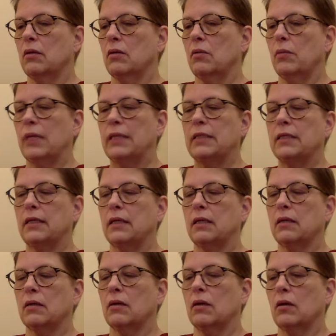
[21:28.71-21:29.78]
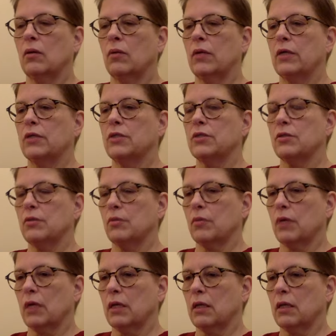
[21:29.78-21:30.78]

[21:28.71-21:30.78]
maintain awareness of the breath.